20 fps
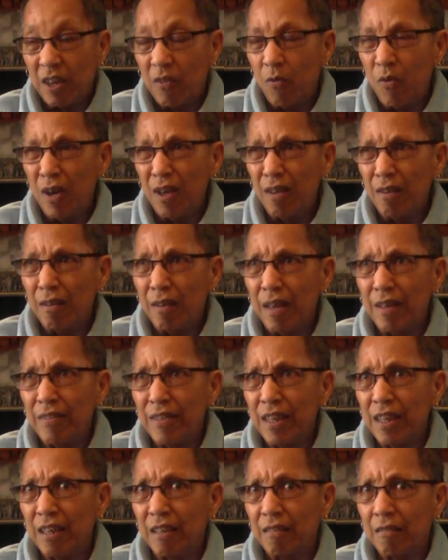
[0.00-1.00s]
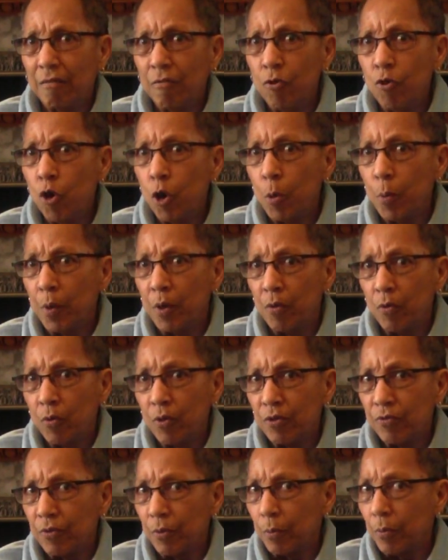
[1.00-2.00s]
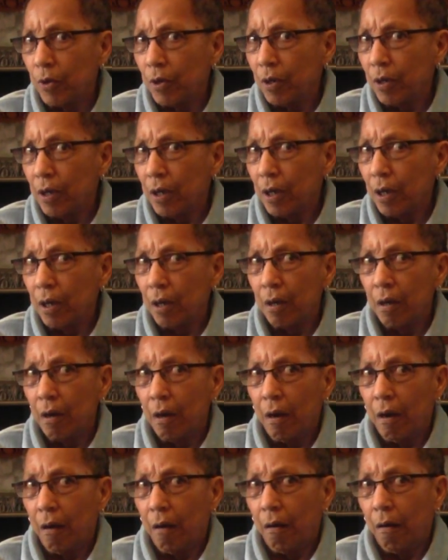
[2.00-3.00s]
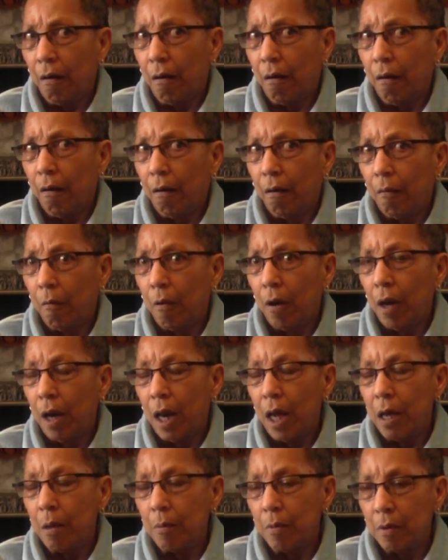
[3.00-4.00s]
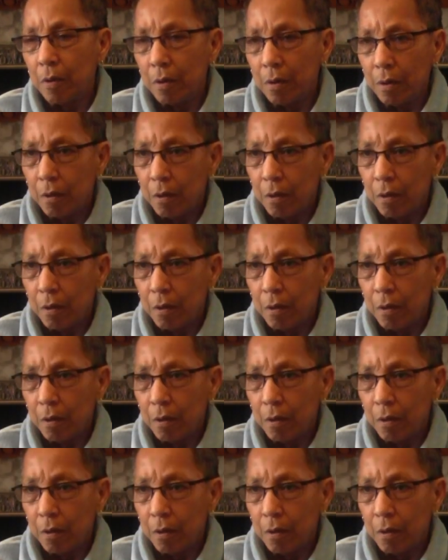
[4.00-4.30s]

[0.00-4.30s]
Well, I think Norman was from Lima.